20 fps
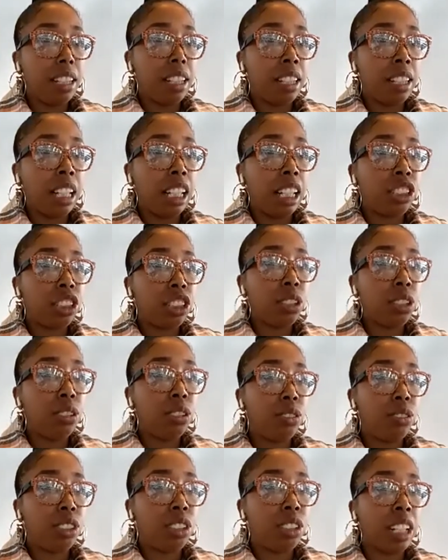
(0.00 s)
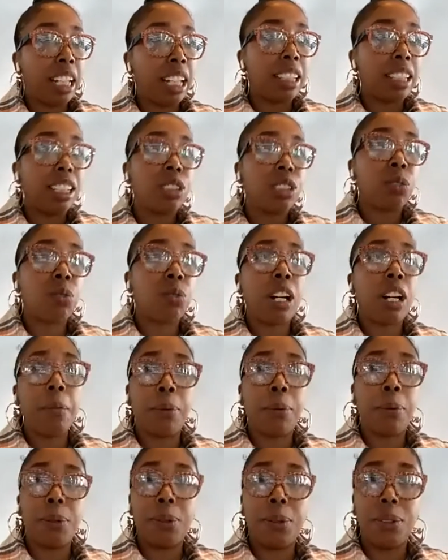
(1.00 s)
showed like this
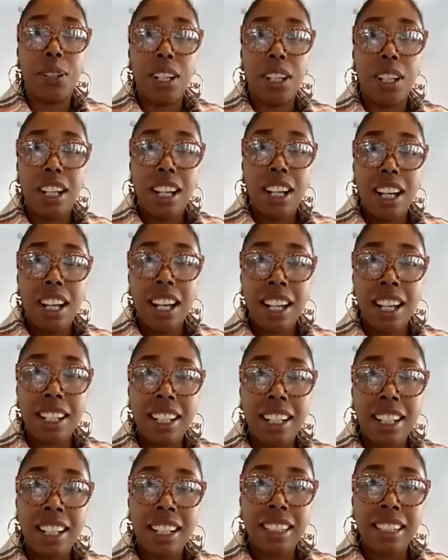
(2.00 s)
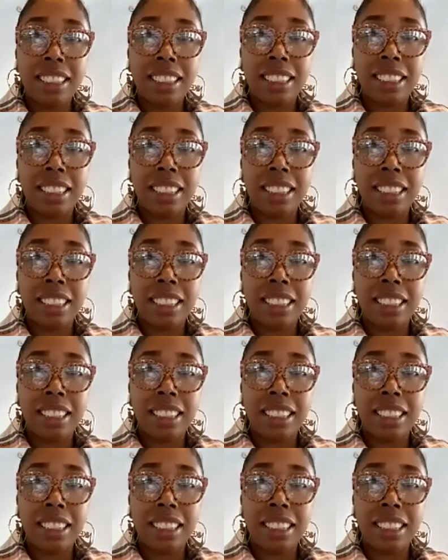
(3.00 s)
rebel and this